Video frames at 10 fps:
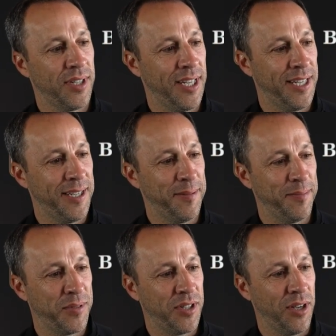
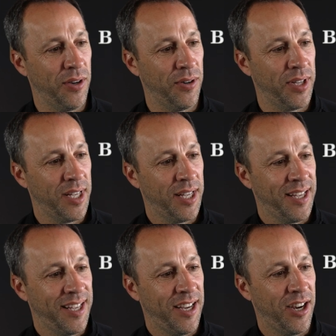Um, so
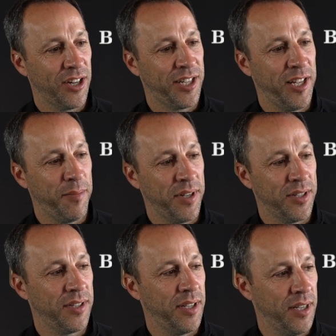our team
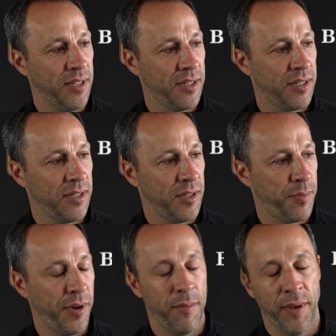is is is
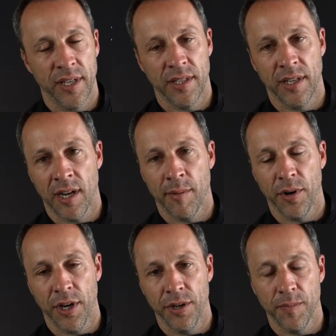pretty amazing in
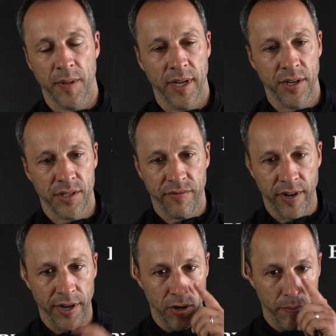onboarding new players and
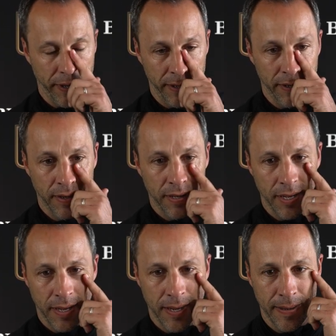very open.
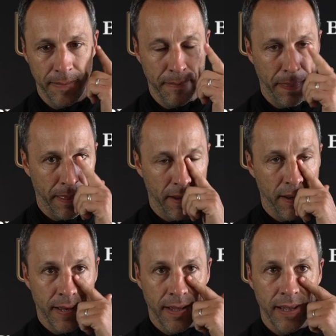Um,
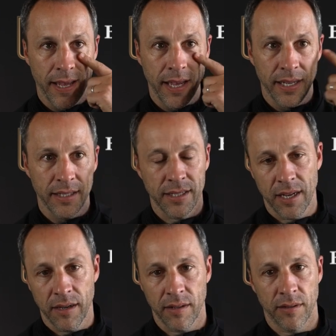and
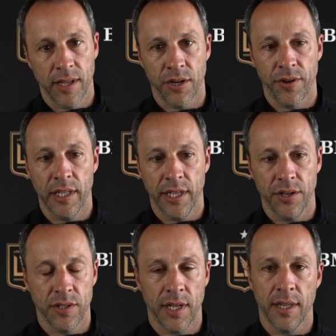uh, a lot of great
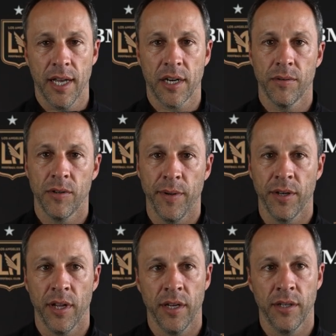leaders in that locker room
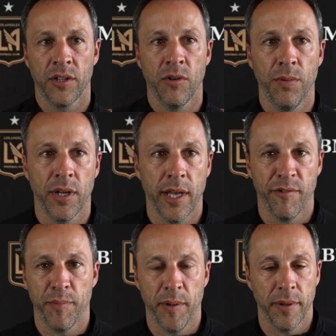and, and
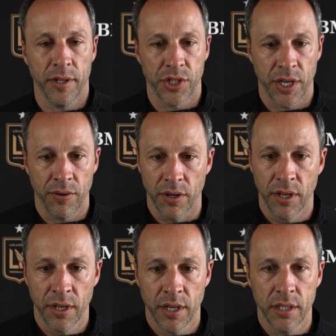communicative people in general.
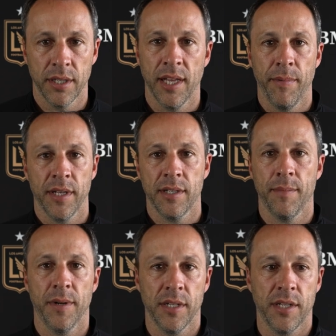And so that makes
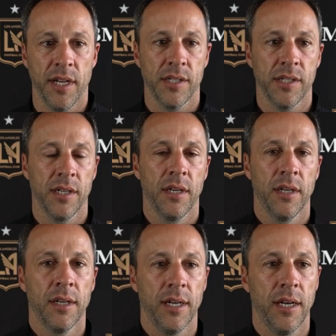that process
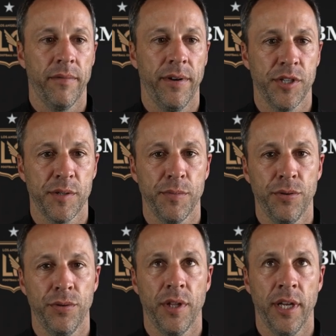uh, very
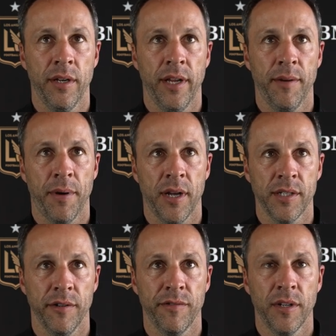smooth and, and
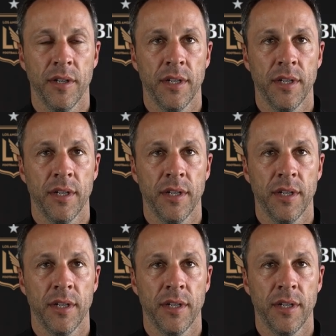positive.